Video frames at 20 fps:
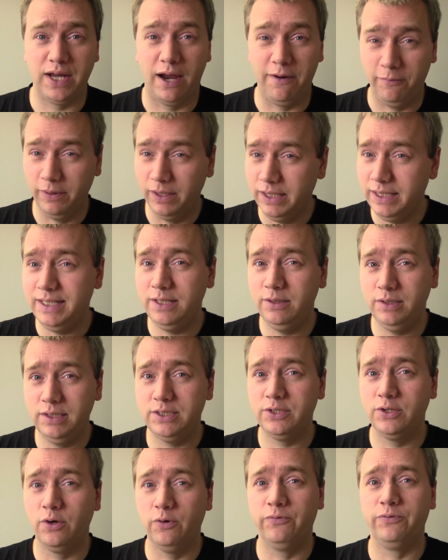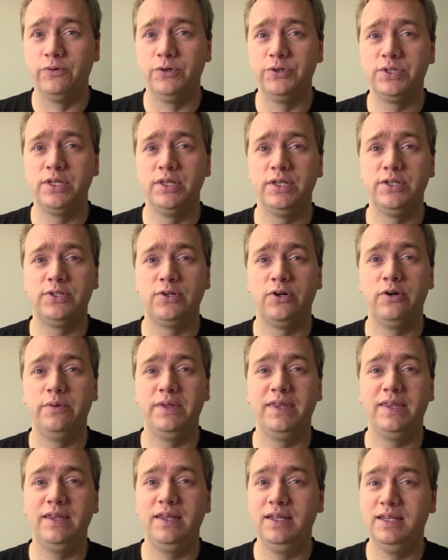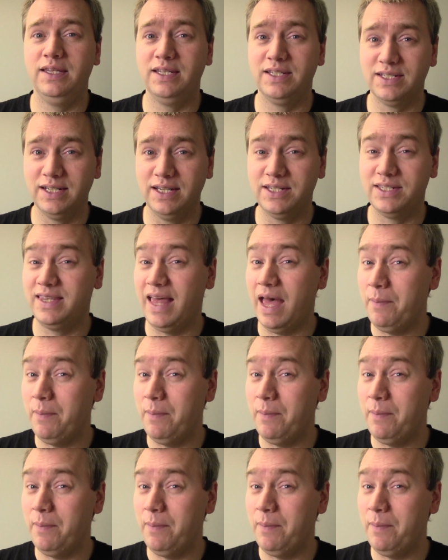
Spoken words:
I really need to go first in this tournament, in this list.